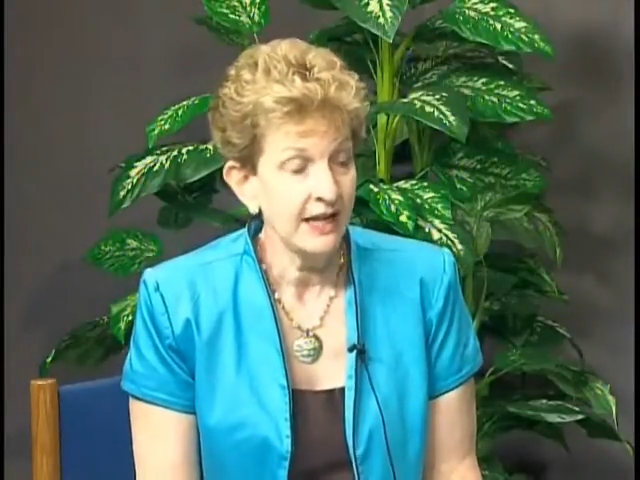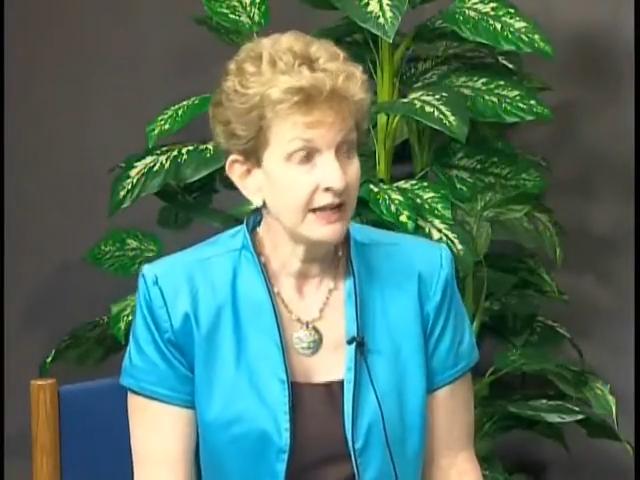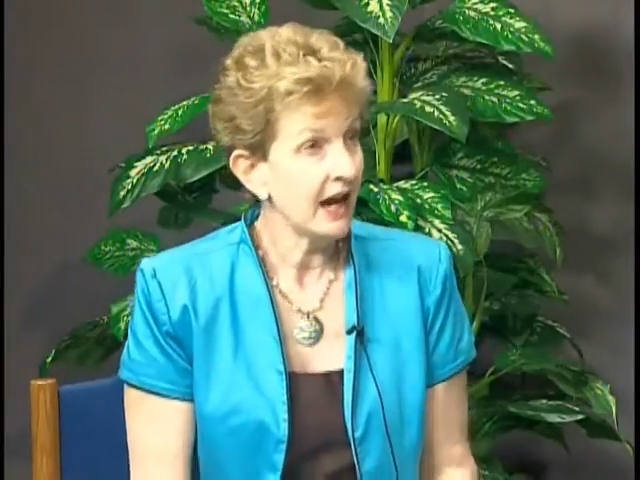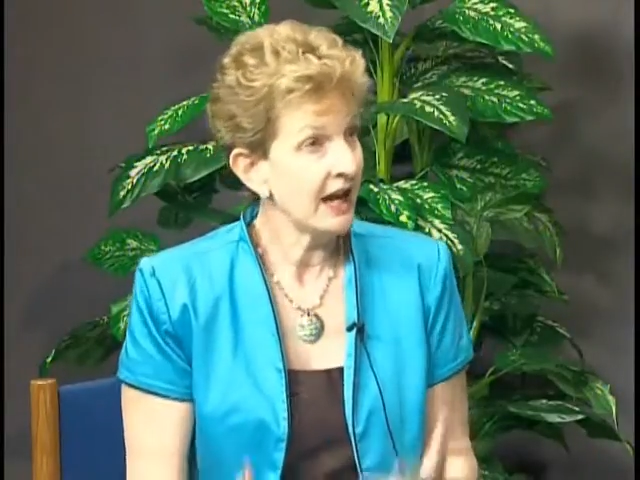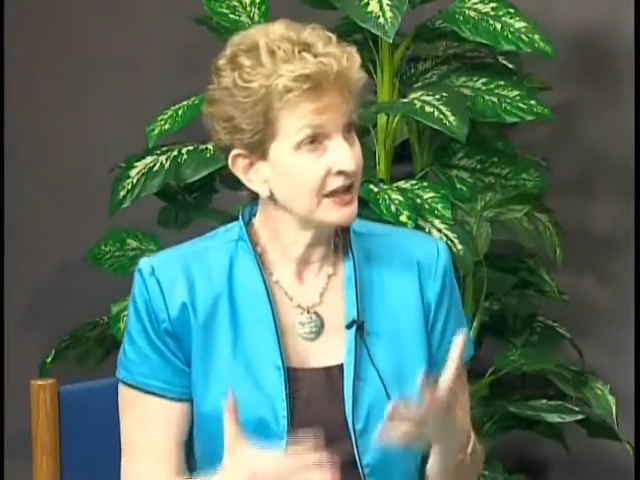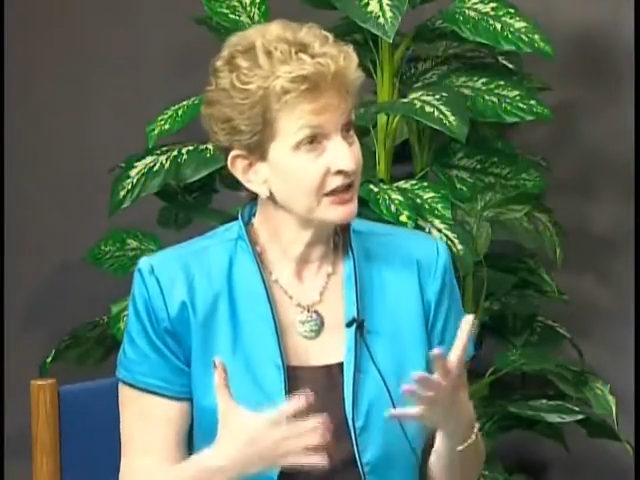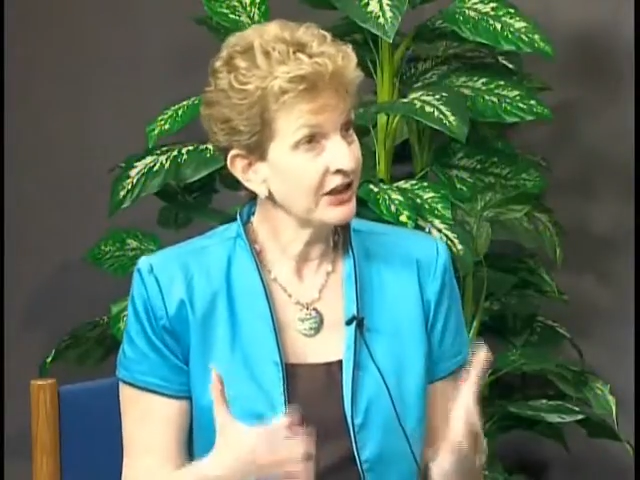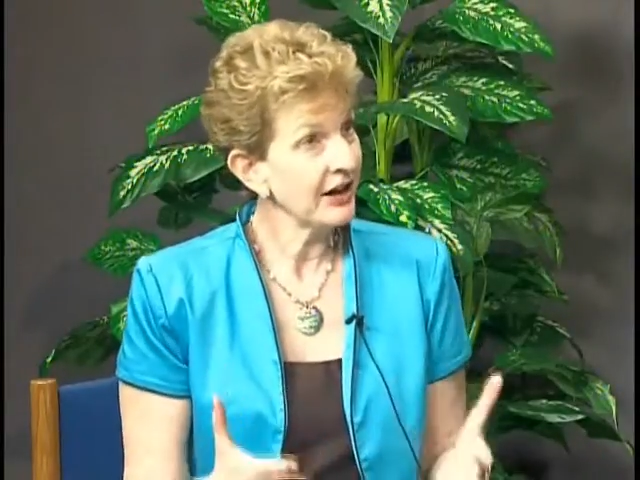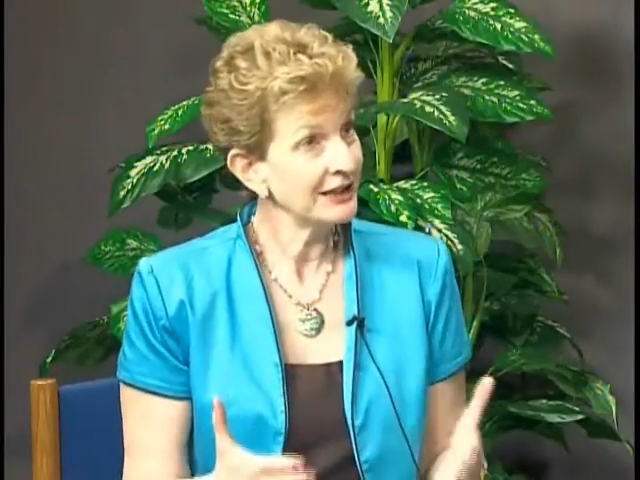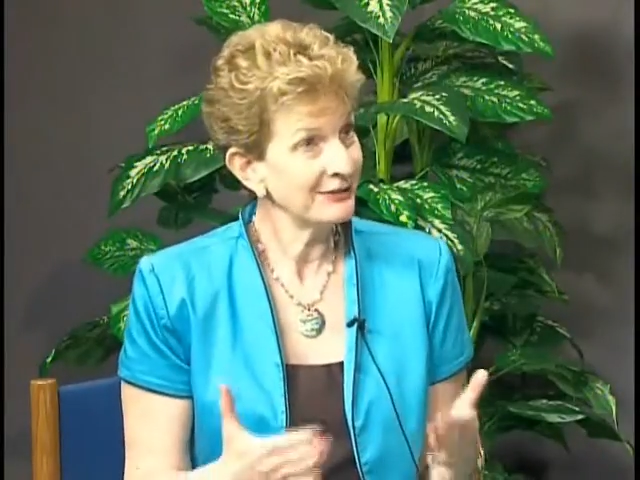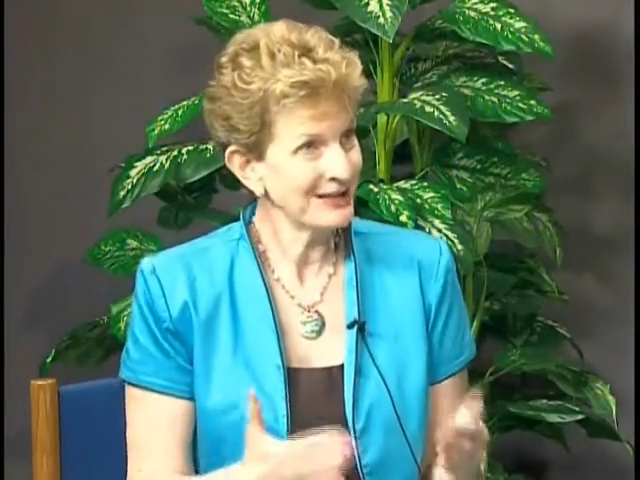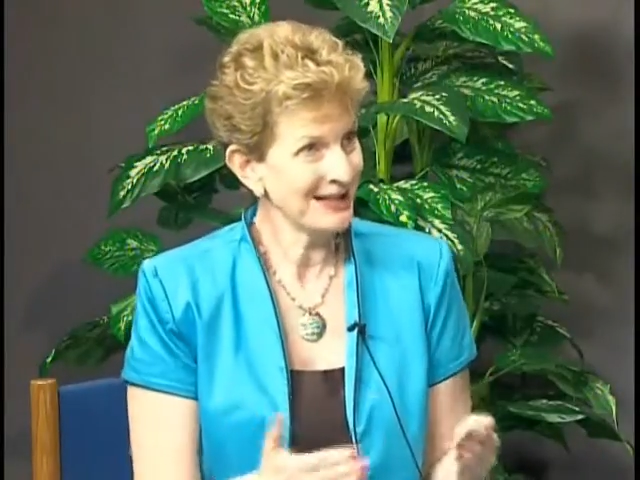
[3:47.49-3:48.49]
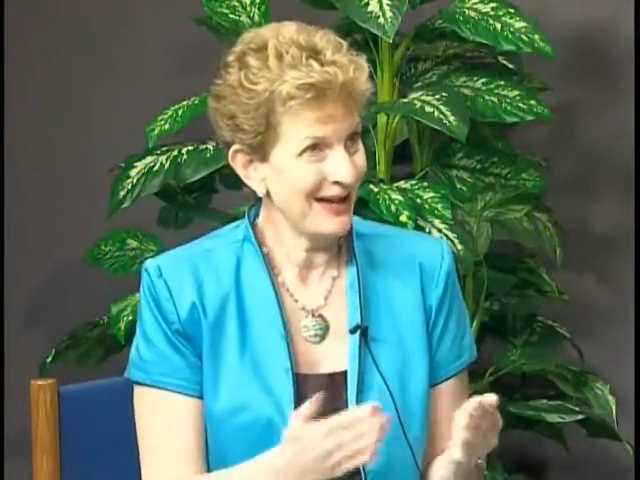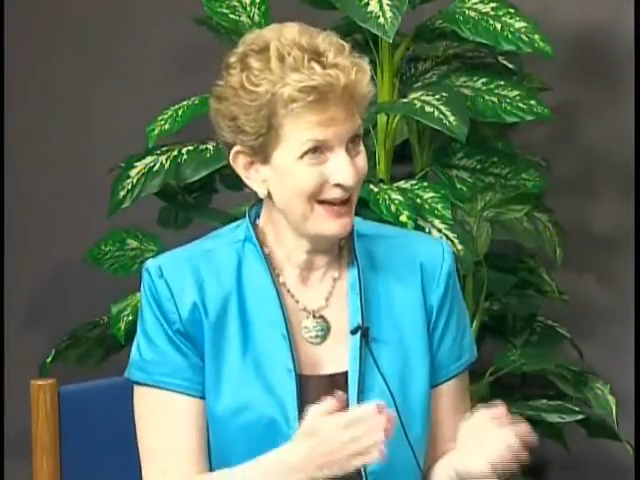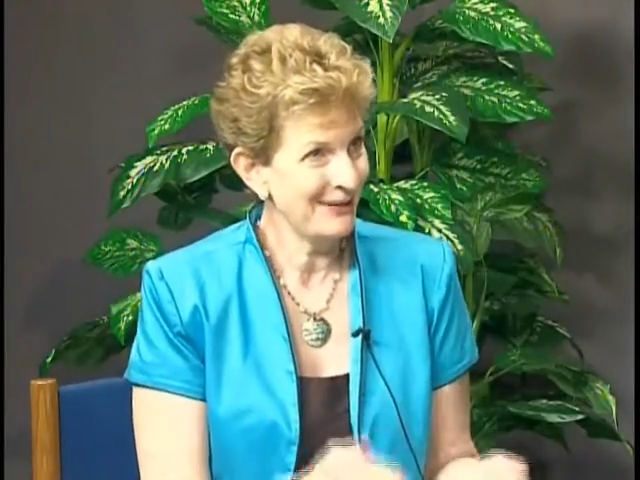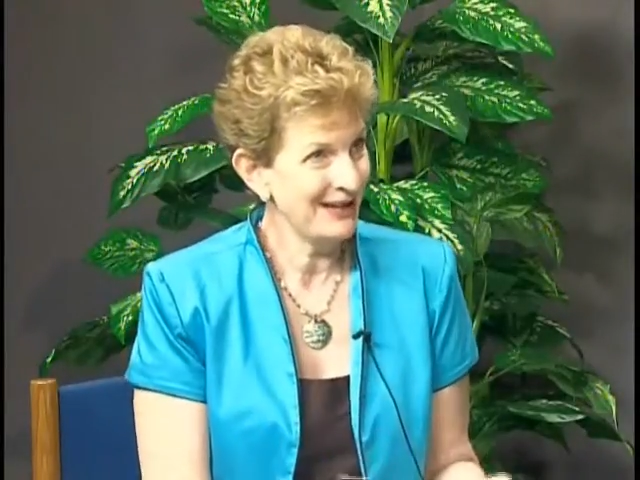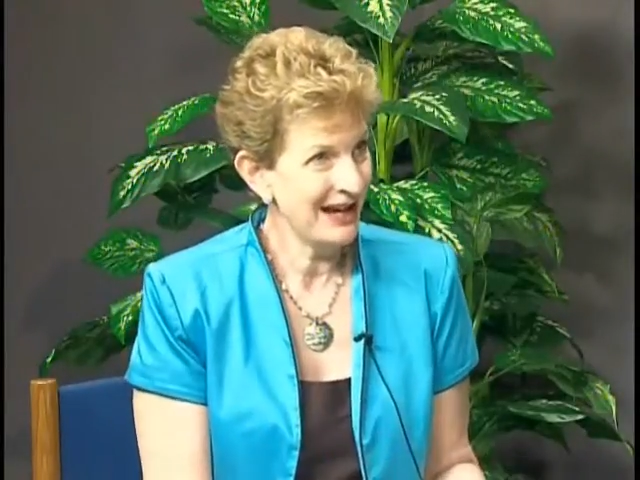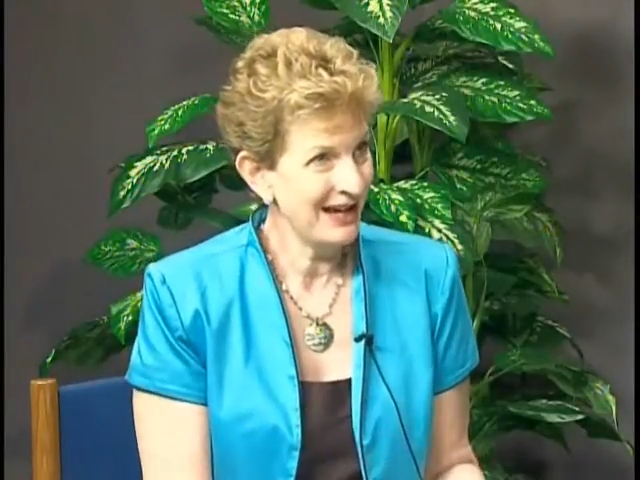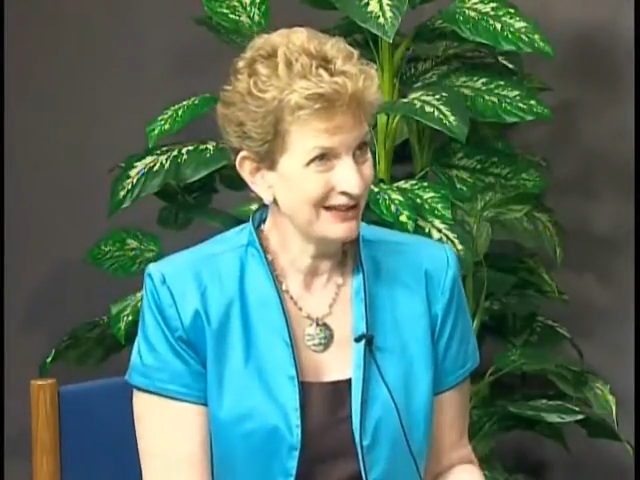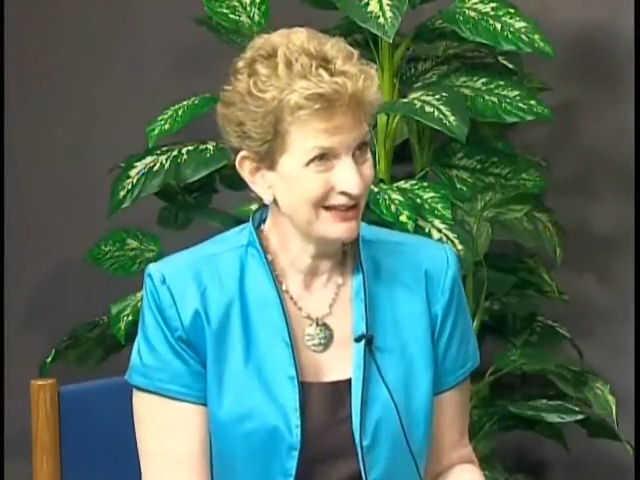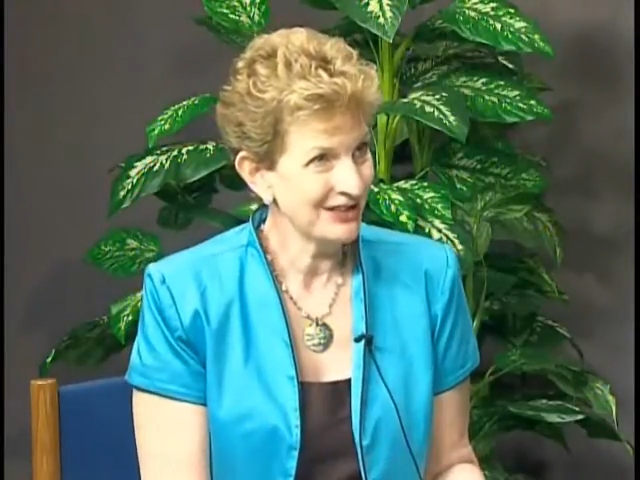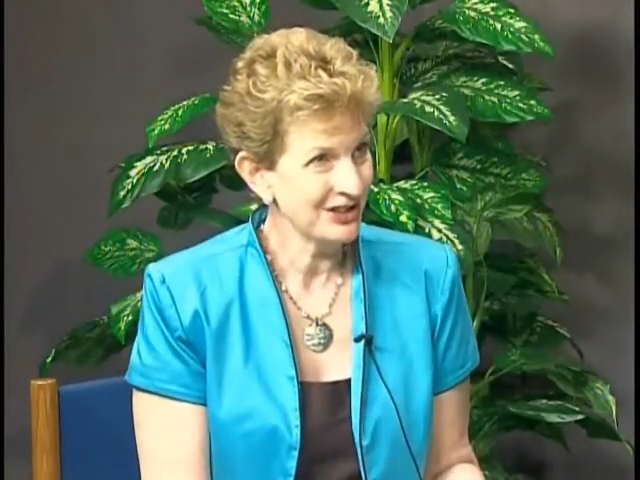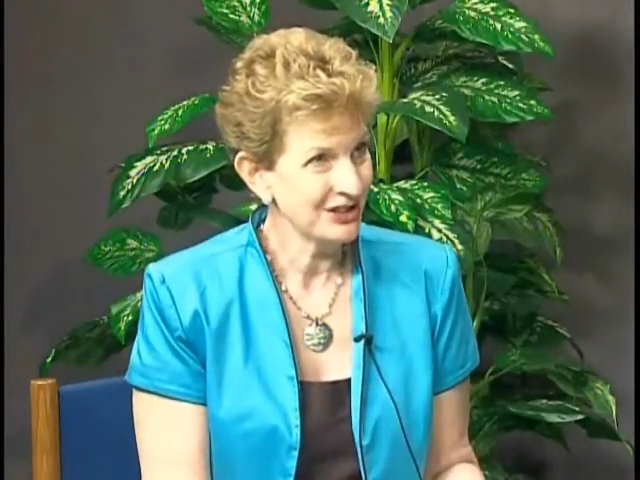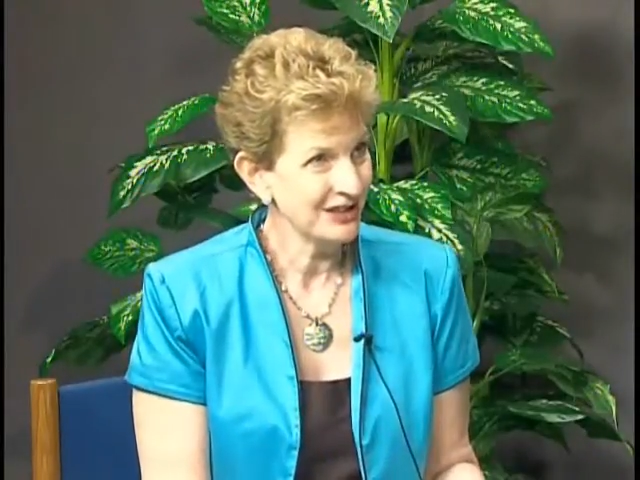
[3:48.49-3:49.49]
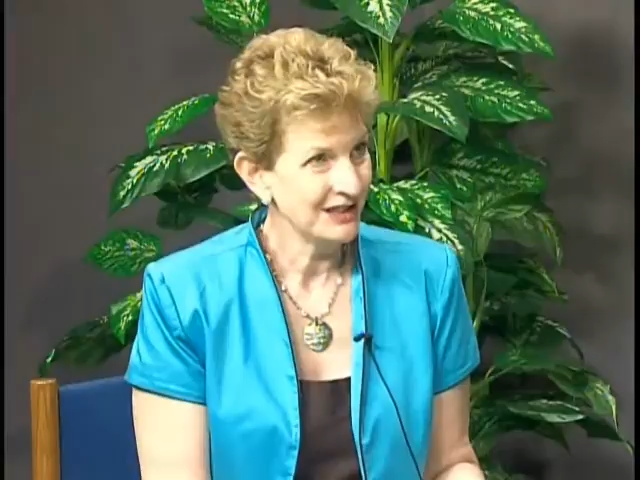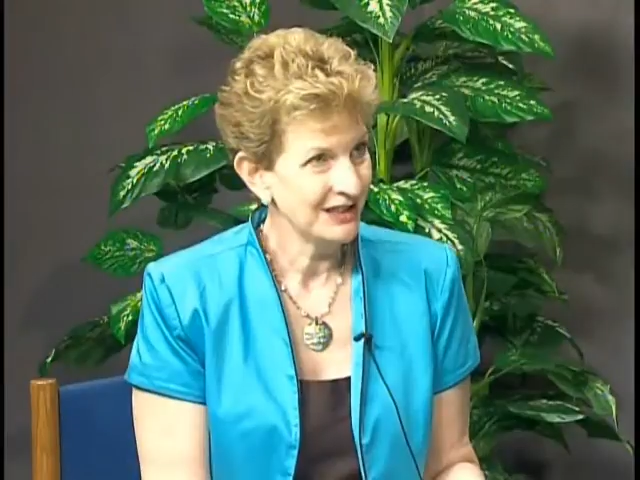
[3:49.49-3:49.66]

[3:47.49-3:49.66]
and I thought it was common knowledge.